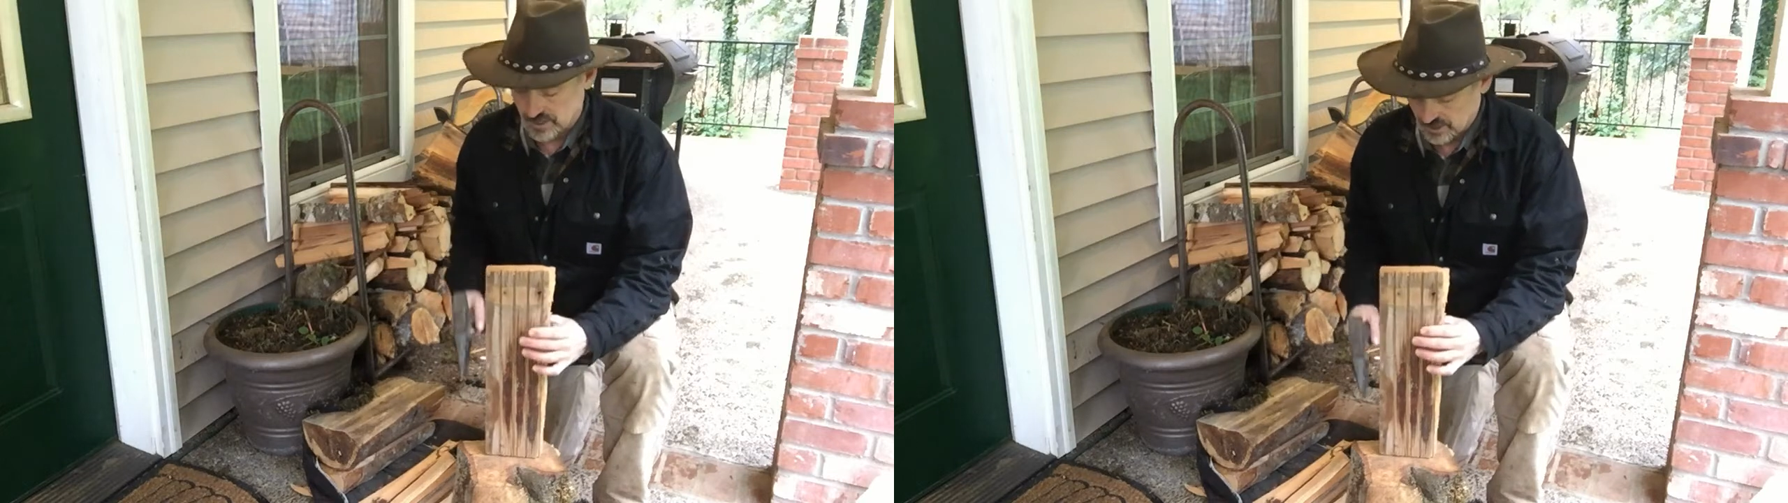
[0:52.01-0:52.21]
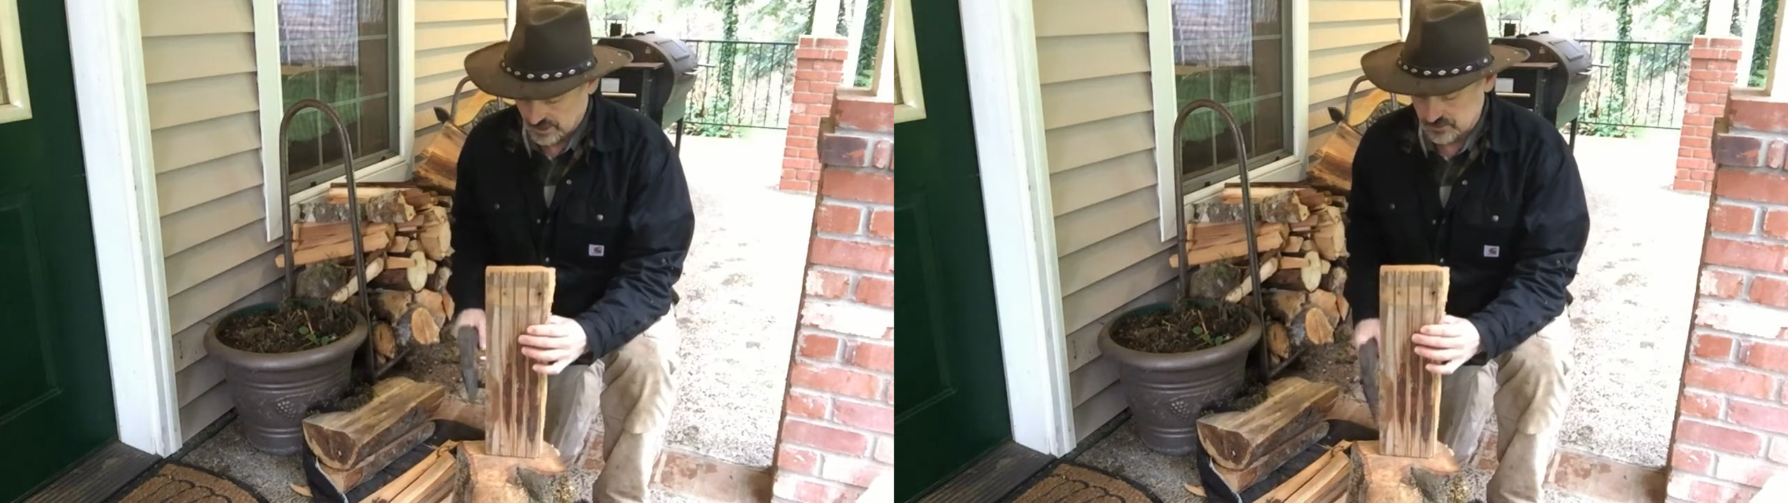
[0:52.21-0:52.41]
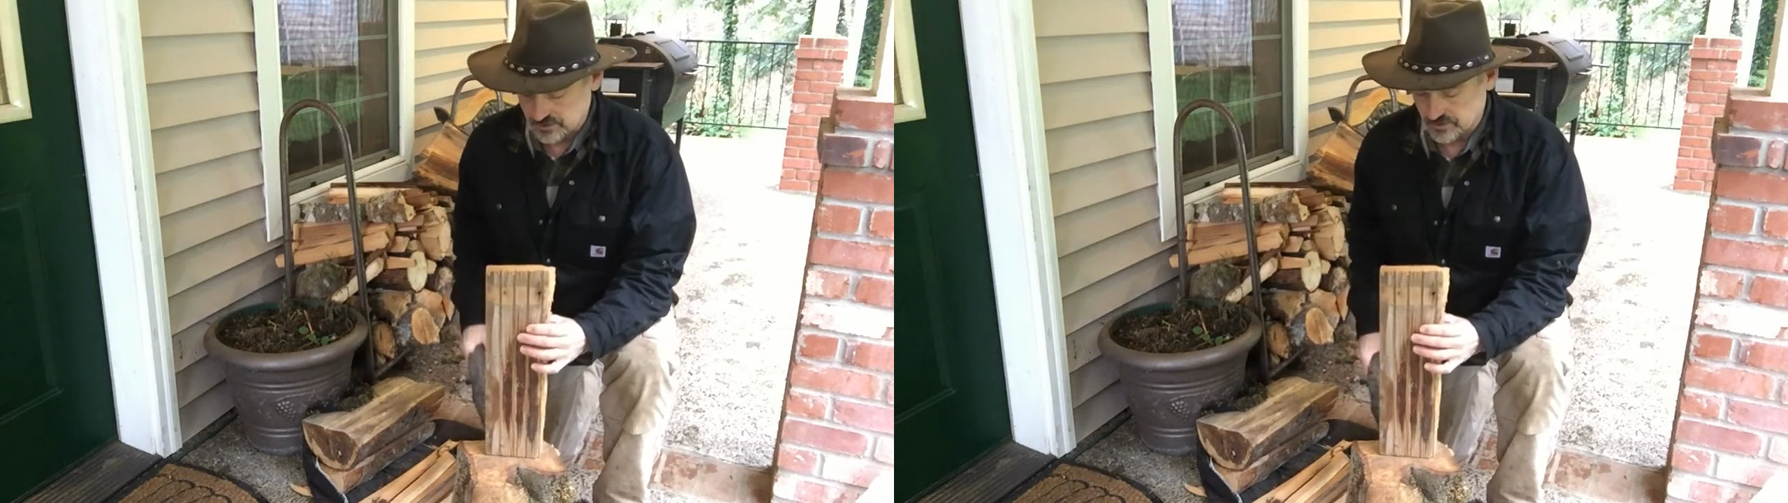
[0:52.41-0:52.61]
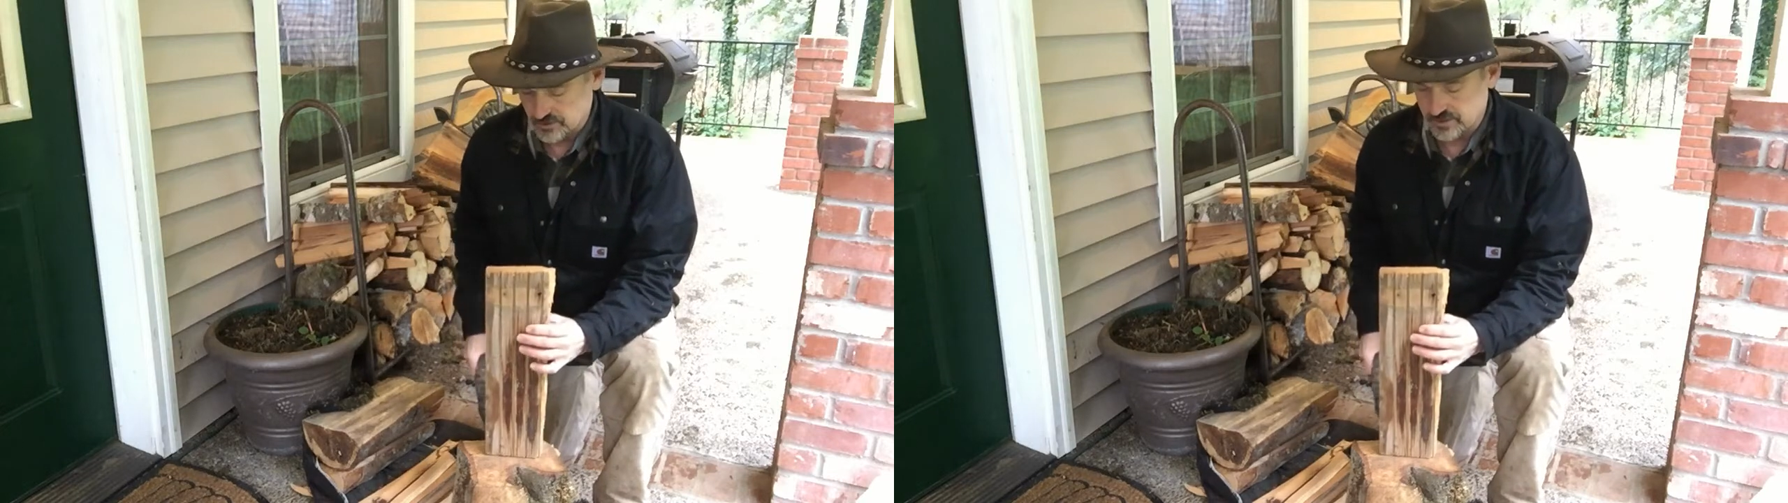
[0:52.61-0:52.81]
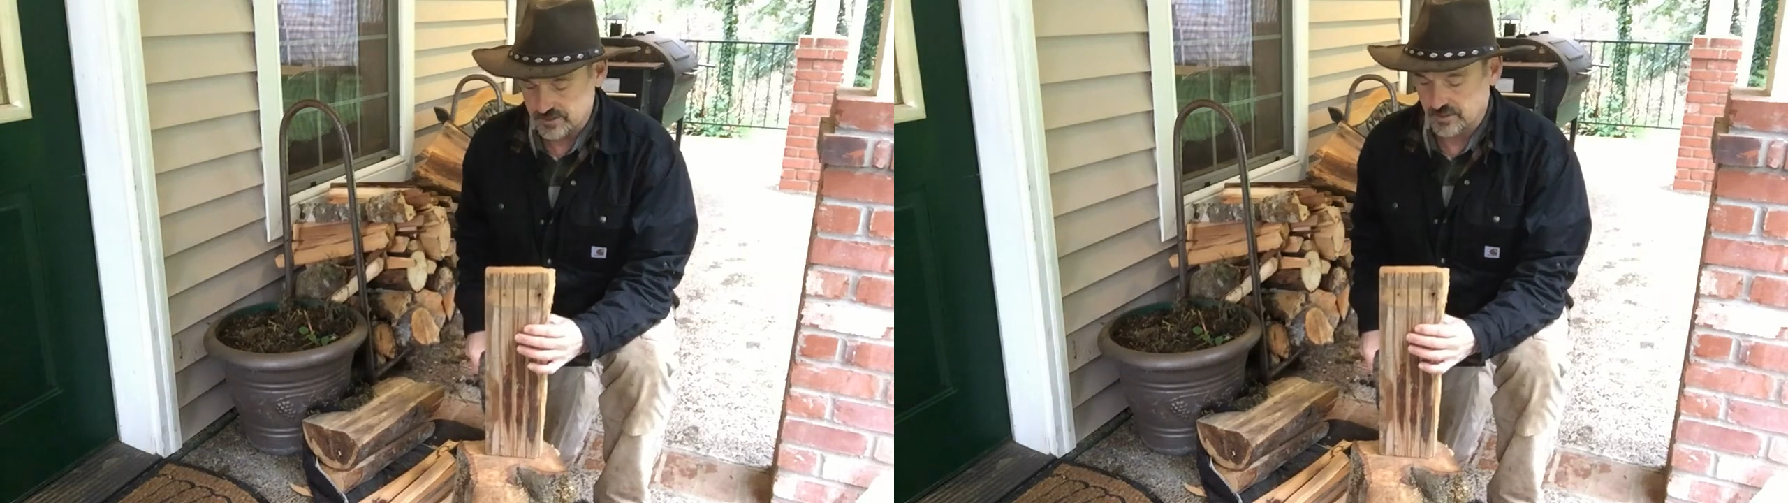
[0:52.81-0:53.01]
I was doing
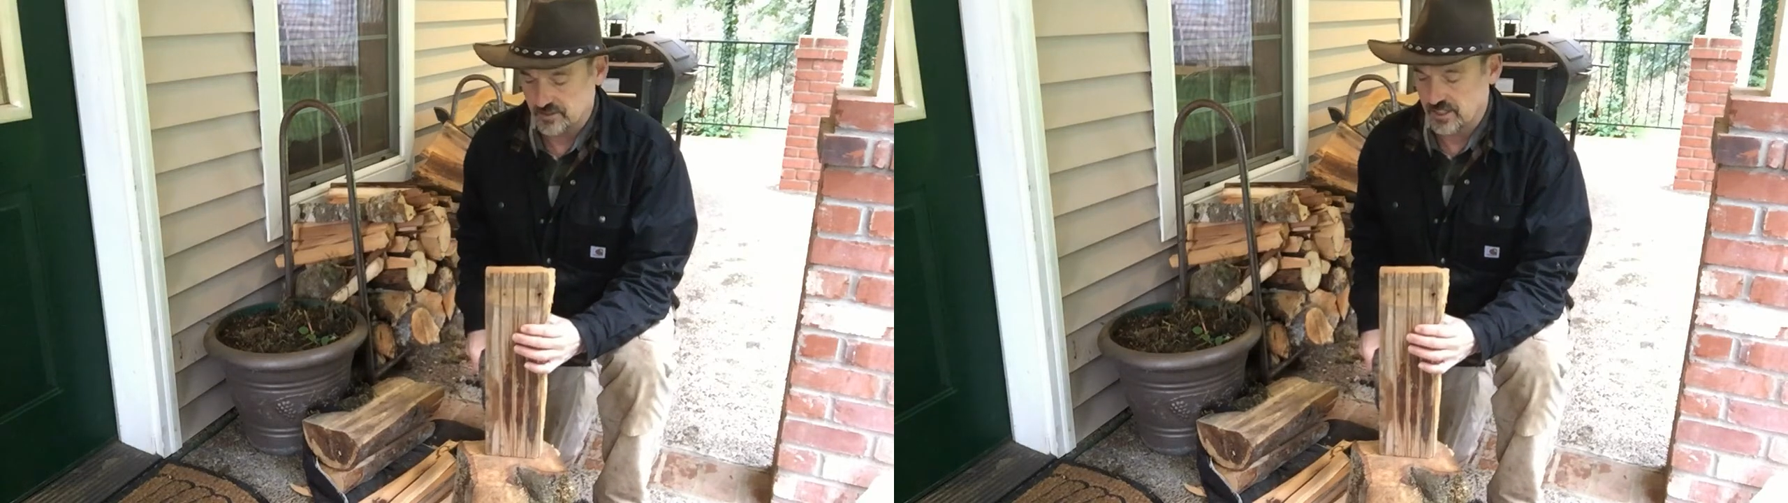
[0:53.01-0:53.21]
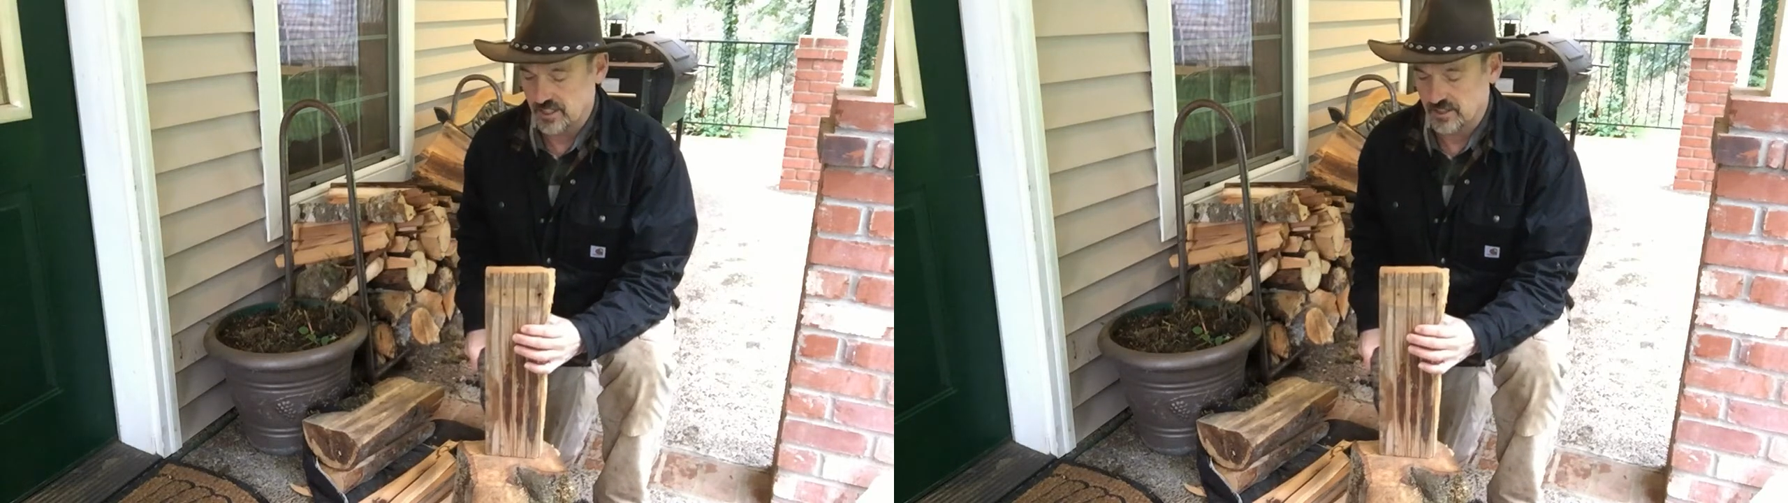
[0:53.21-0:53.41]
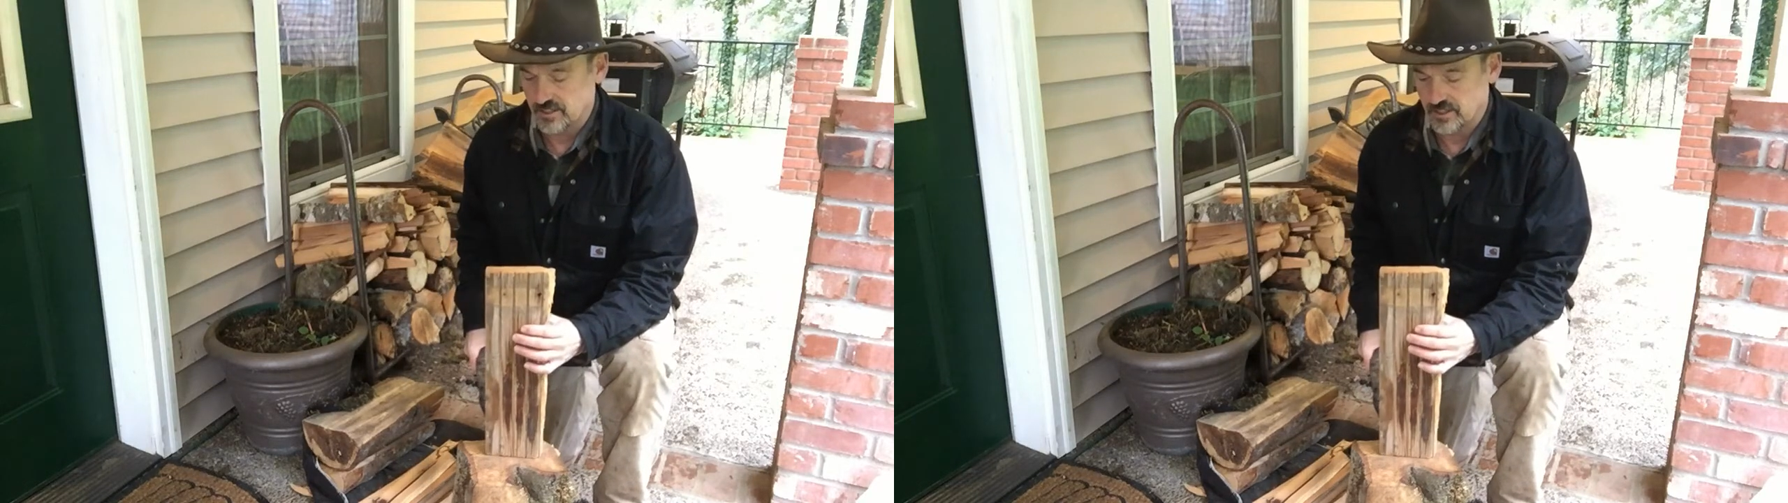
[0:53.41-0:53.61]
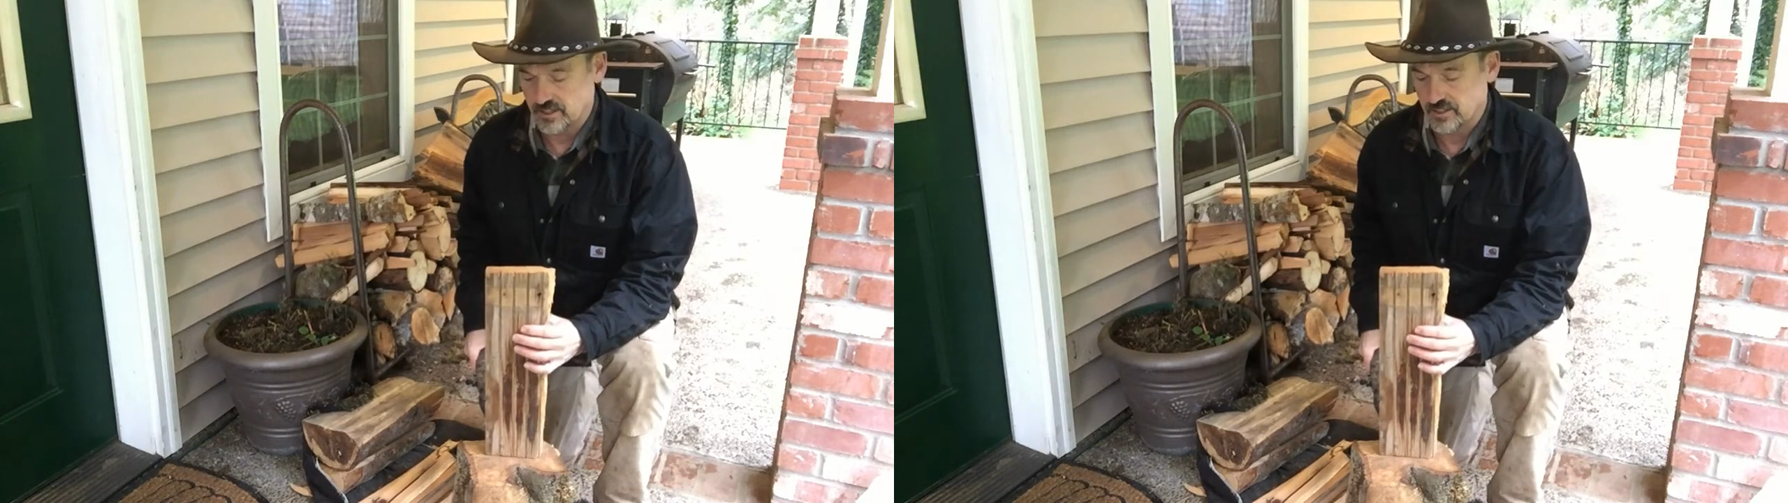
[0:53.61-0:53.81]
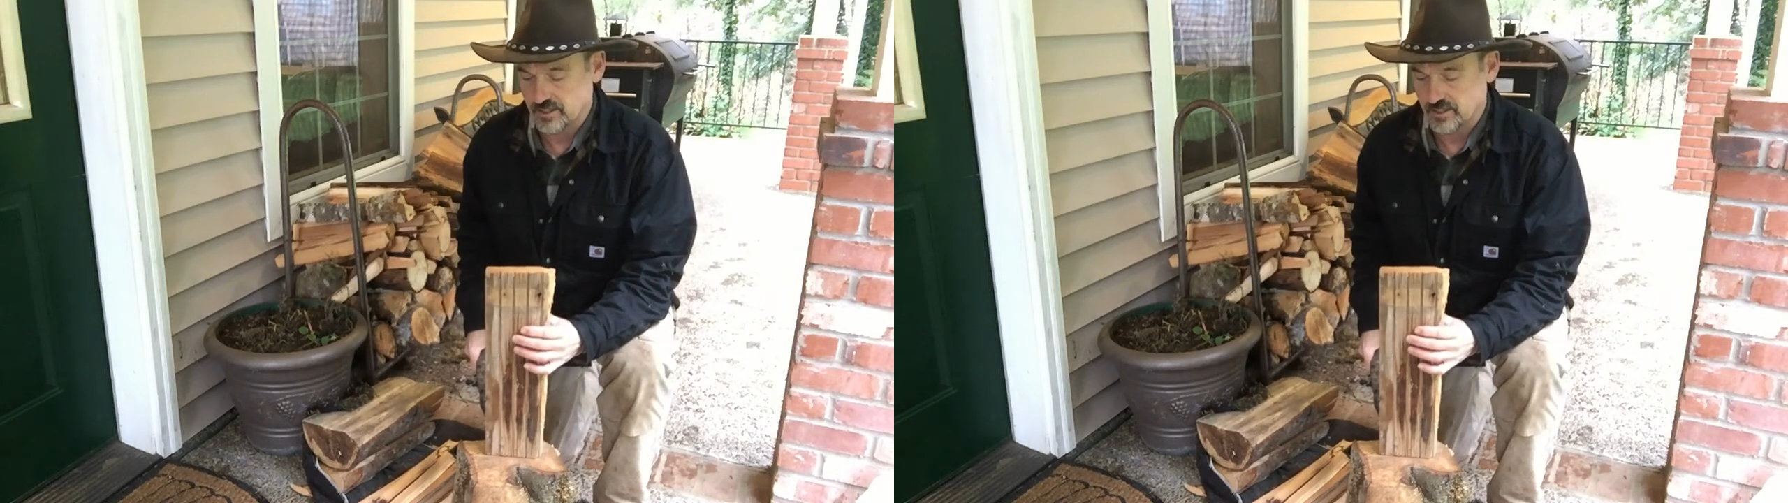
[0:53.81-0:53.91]
this the other day and they're like,